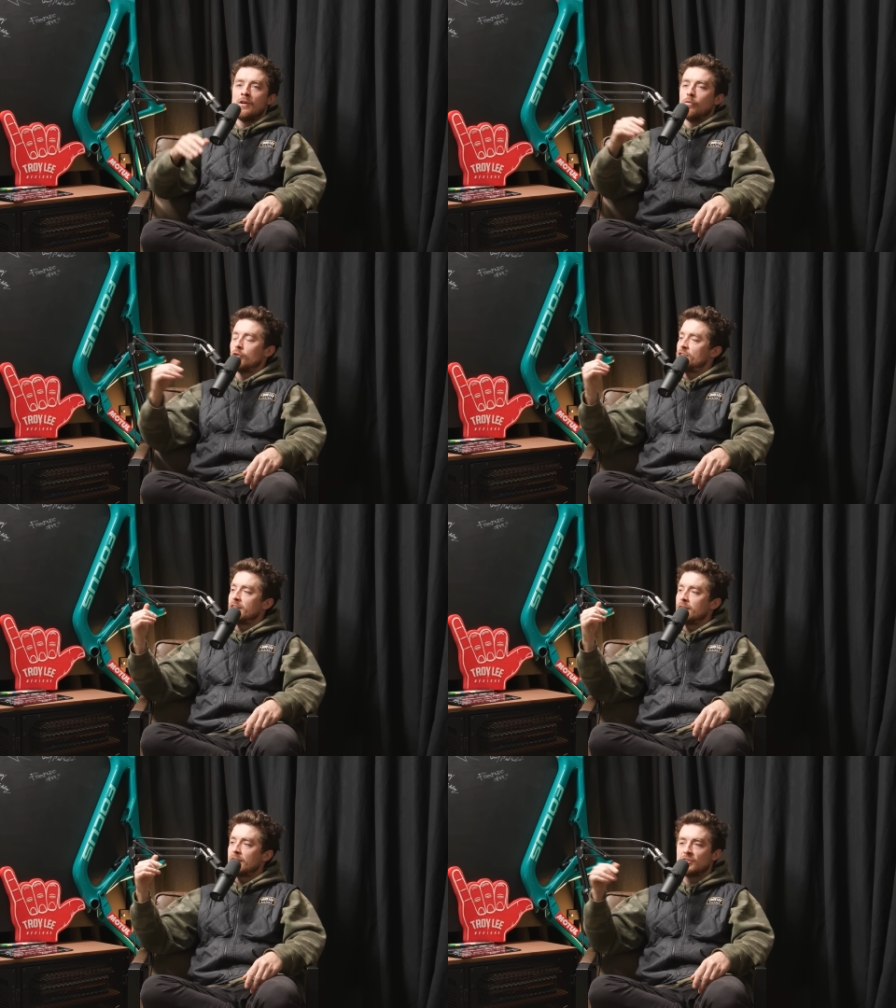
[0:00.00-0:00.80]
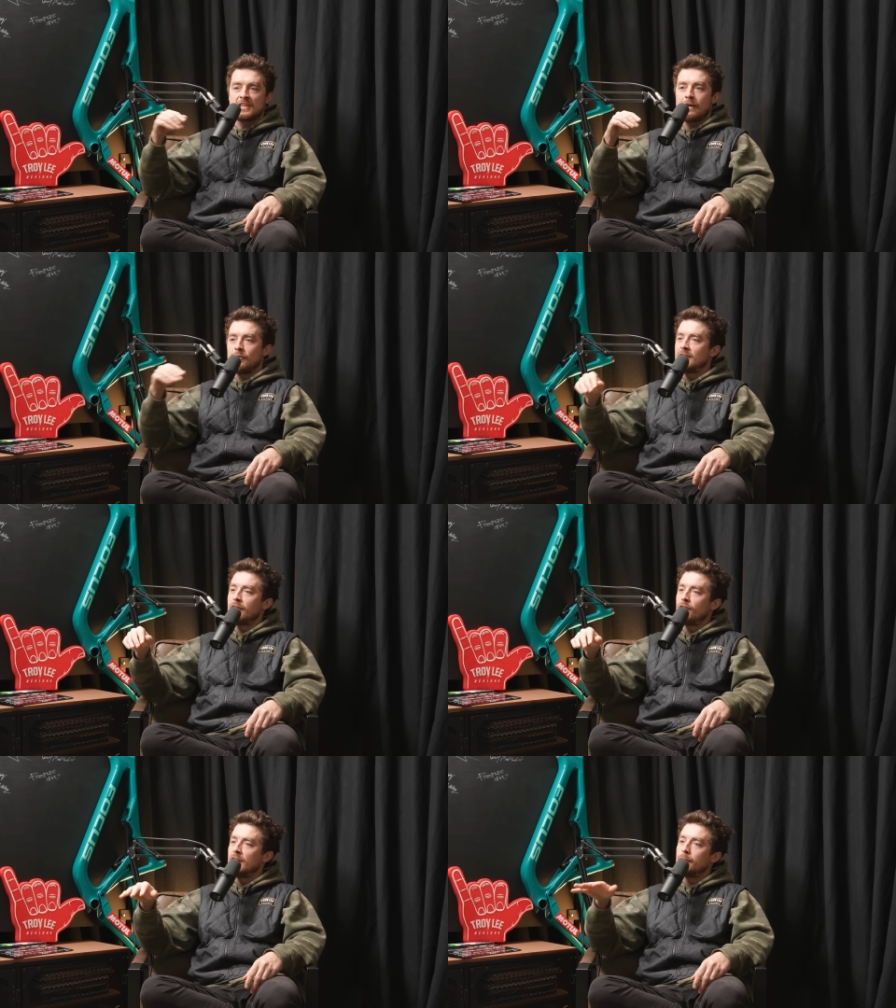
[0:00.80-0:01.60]
watching just how
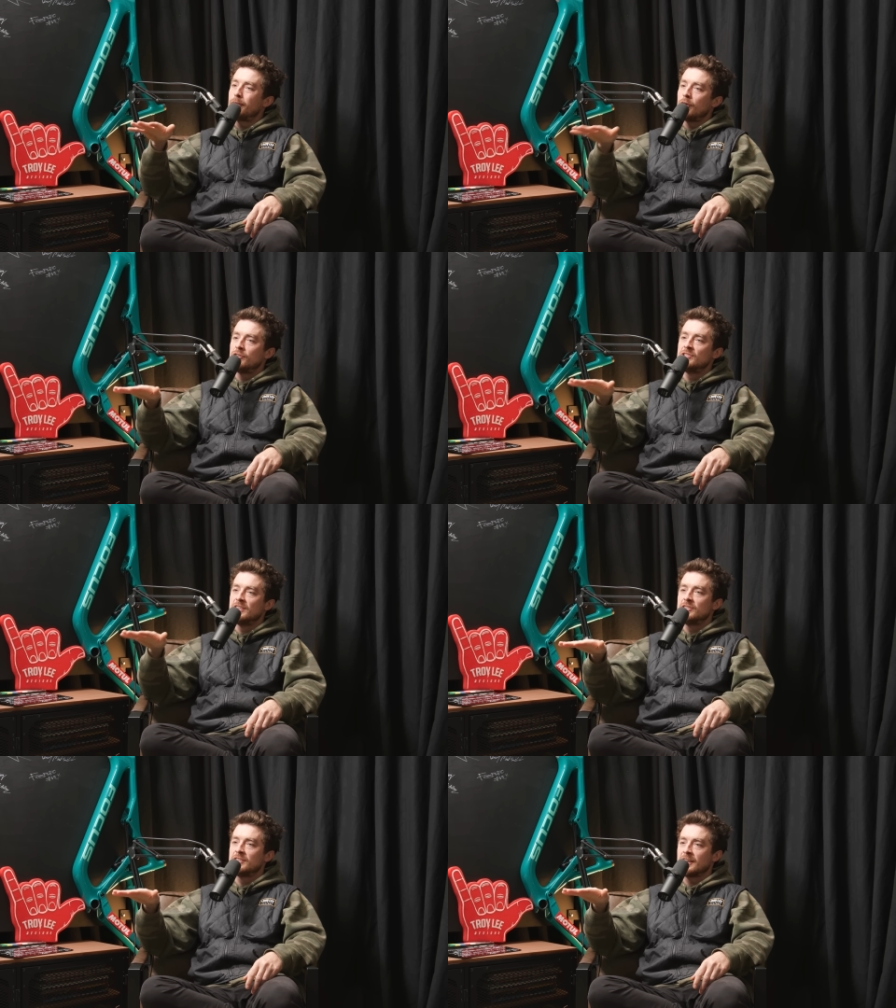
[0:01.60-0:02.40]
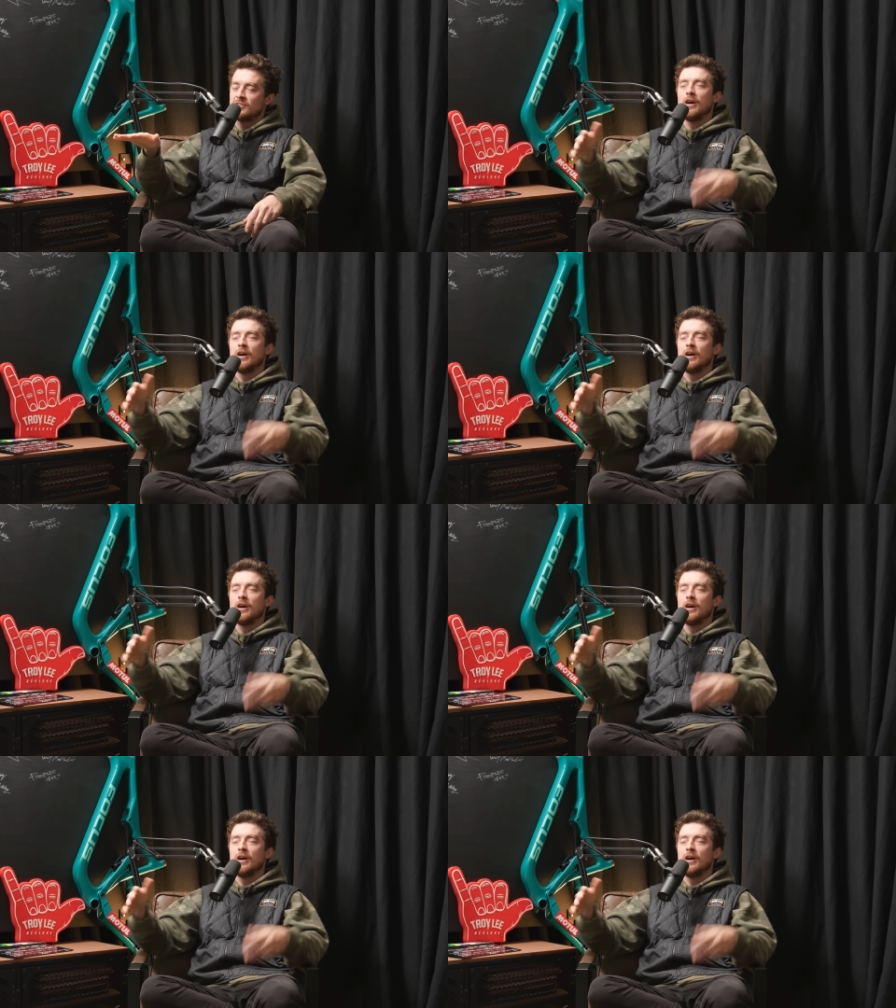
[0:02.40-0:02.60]
different he approaches each section.